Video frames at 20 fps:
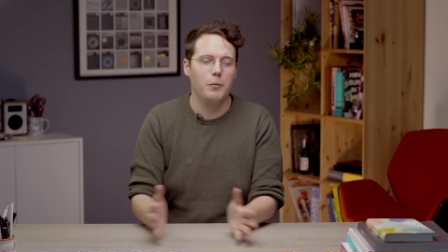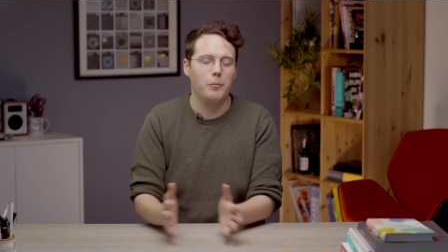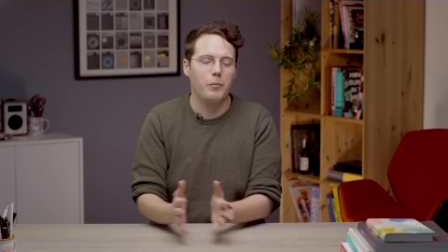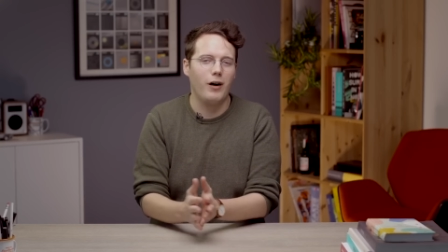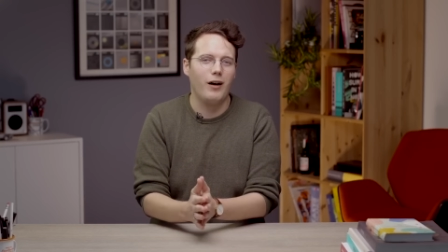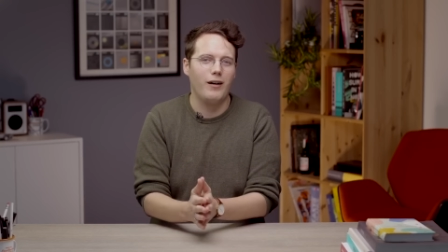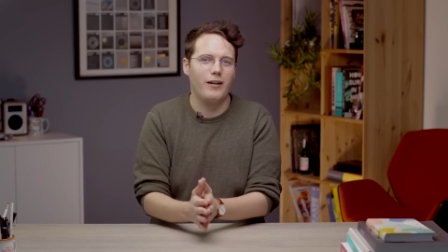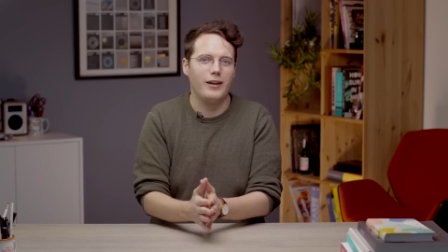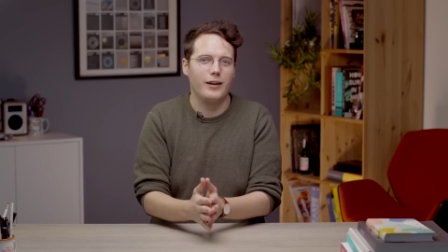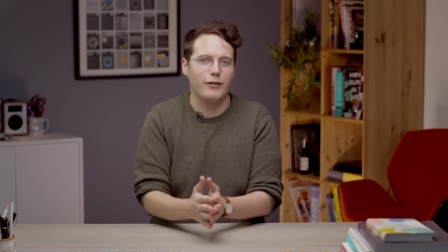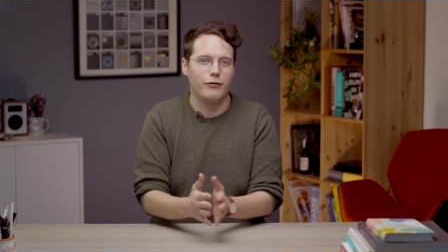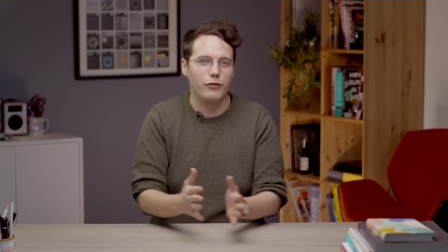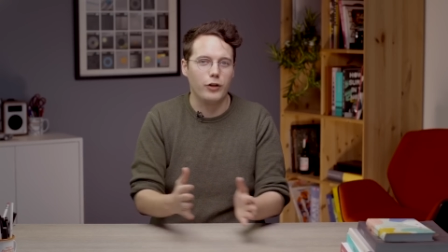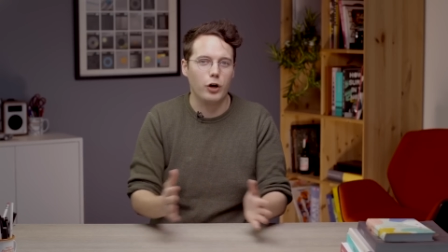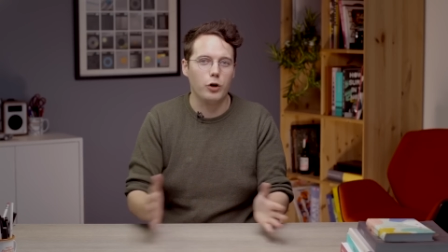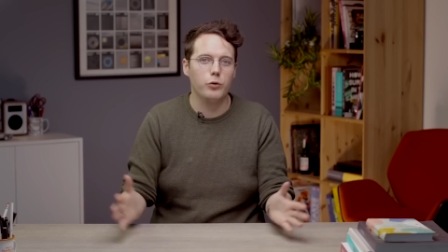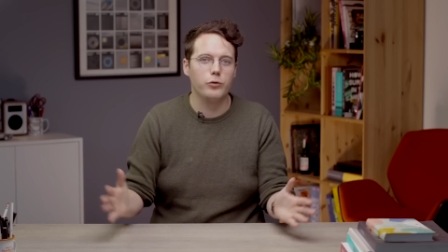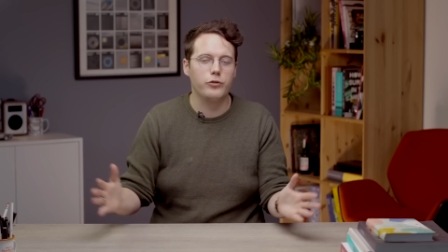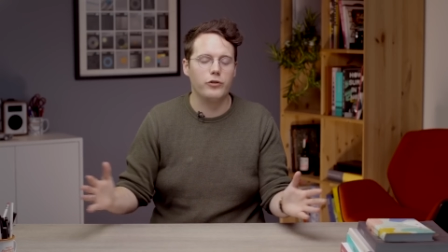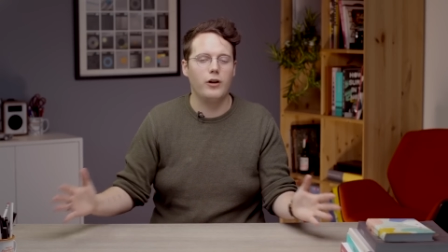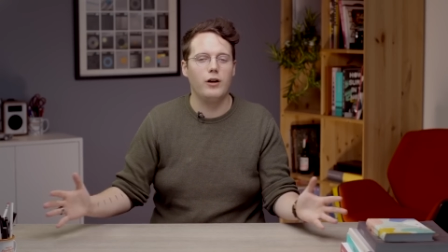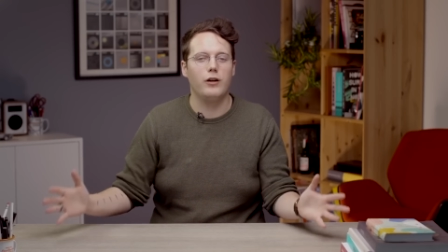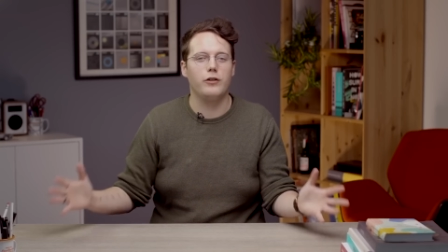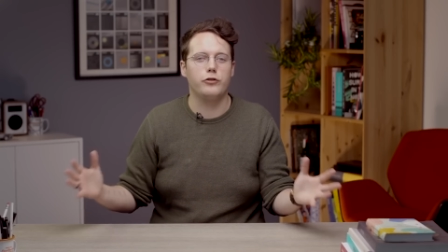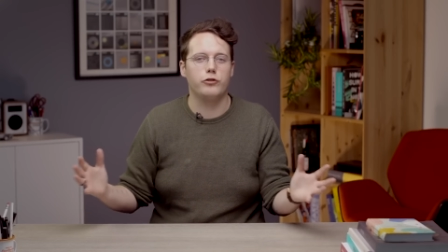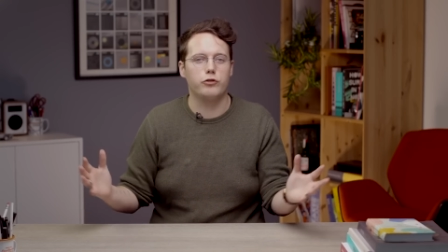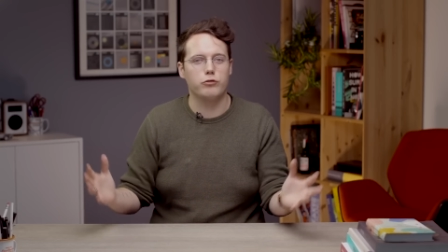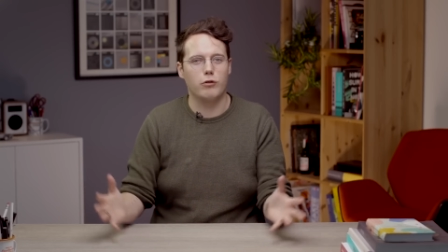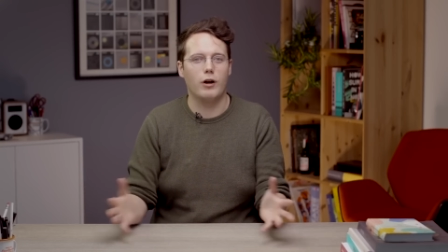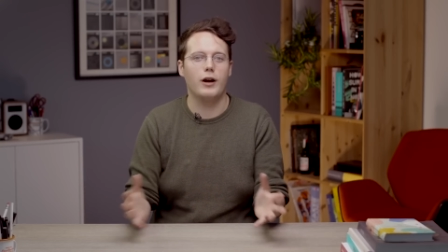But if those
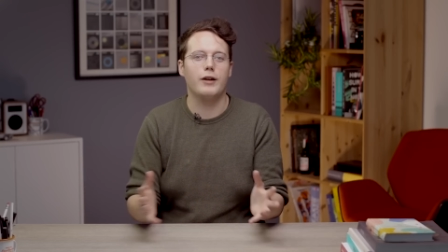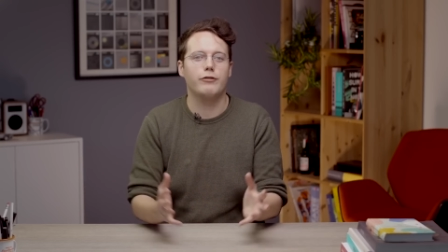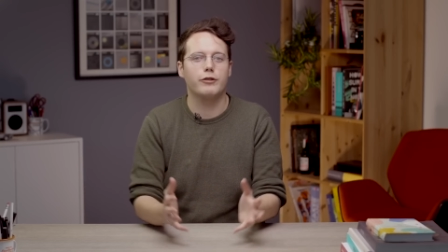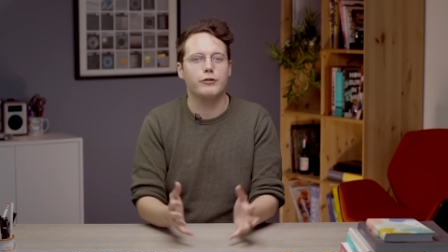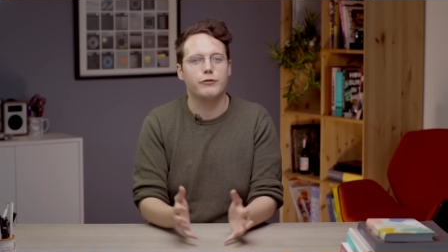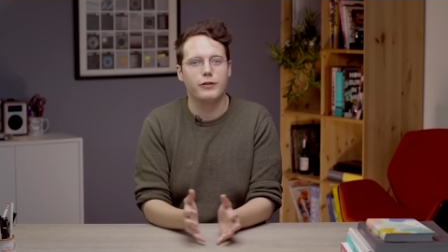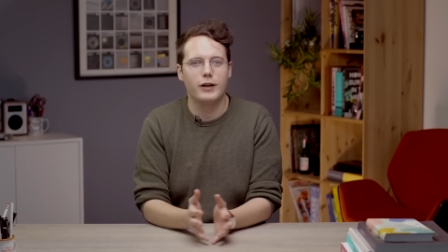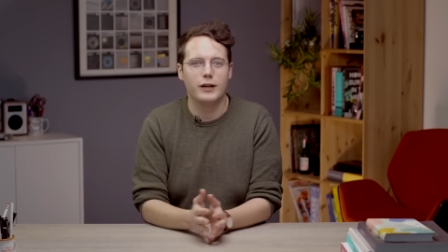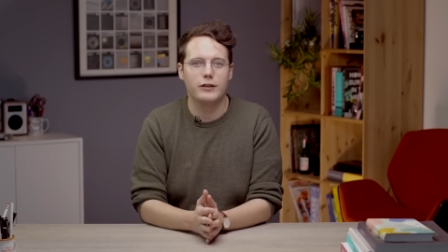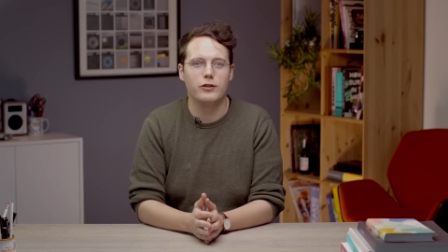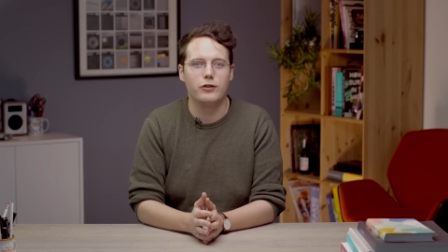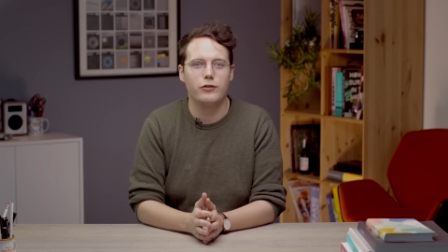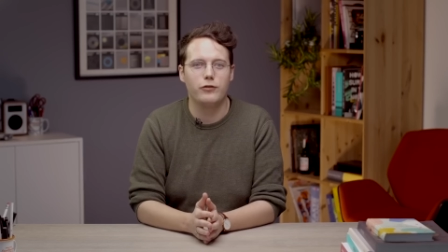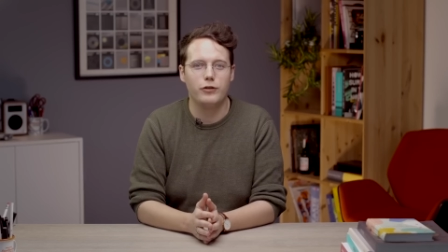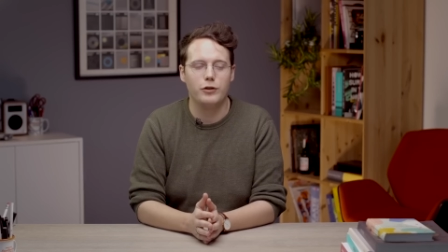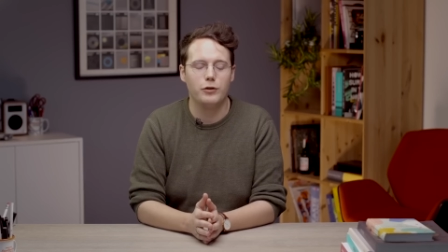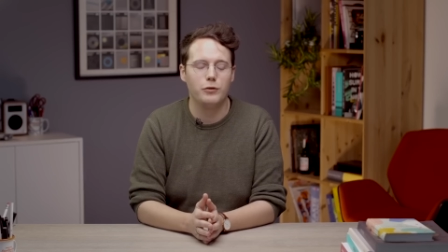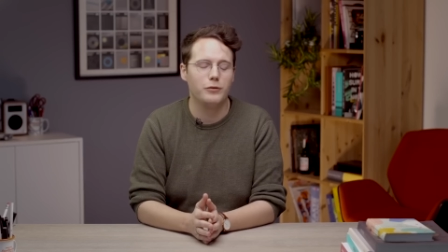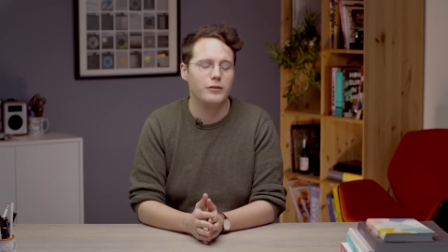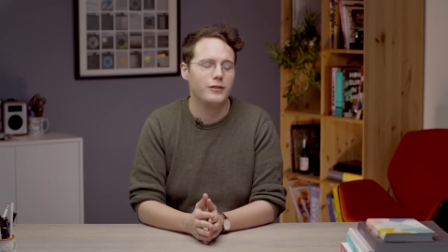aren't driving factors for you,